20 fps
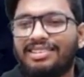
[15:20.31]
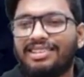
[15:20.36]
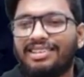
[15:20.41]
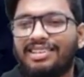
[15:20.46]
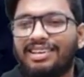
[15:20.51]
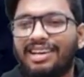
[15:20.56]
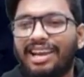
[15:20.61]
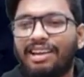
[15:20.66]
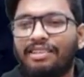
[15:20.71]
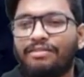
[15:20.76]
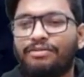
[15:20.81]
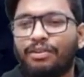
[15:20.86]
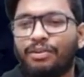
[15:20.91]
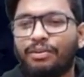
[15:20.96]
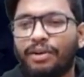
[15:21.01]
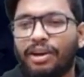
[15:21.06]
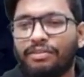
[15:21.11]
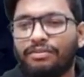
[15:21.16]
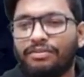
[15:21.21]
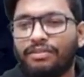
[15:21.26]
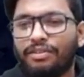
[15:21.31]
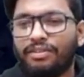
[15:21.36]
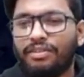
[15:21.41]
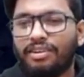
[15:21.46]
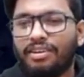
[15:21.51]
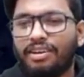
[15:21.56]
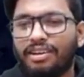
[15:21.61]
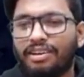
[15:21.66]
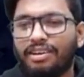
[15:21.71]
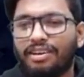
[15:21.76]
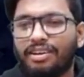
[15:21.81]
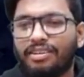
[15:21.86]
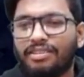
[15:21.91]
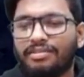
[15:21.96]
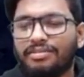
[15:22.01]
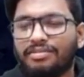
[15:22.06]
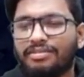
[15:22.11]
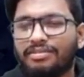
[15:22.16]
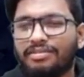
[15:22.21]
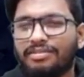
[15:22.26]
uh, eight four twenty-four or uh,